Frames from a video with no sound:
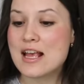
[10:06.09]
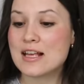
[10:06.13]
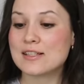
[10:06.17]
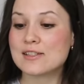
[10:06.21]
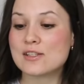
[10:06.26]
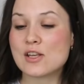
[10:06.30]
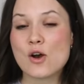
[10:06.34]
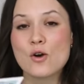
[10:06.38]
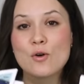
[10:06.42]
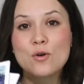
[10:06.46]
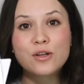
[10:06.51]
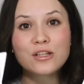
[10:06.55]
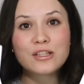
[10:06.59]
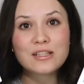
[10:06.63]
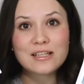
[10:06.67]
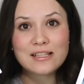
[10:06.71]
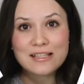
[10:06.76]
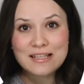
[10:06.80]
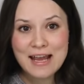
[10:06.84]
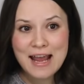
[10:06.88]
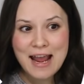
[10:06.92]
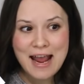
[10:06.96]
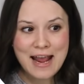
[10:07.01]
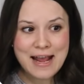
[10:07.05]
So
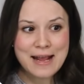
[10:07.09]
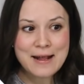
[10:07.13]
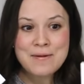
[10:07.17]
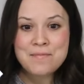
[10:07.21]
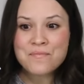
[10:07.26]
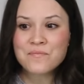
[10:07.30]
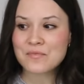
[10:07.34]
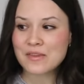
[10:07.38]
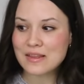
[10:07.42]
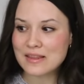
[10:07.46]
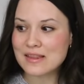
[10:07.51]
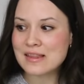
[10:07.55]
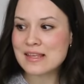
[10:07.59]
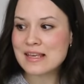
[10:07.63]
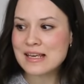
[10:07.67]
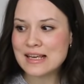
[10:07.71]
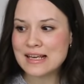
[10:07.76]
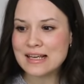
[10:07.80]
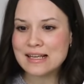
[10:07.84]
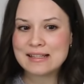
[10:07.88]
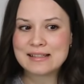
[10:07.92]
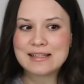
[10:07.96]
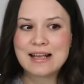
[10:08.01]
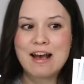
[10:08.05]
today,
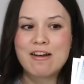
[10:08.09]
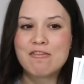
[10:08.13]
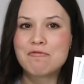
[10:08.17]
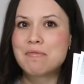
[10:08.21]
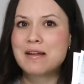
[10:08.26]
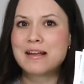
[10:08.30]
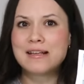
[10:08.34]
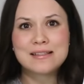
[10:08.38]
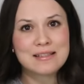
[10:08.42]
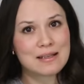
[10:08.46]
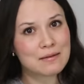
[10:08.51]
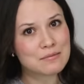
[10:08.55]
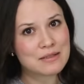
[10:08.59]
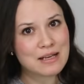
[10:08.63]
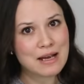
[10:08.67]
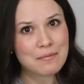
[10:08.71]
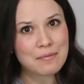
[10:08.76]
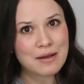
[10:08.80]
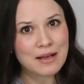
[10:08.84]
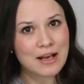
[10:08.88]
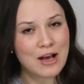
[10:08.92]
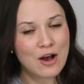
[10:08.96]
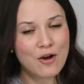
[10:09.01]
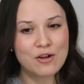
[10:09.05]
these I've made some
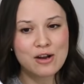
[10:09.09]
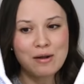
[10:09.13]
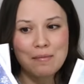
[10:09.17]
time ago,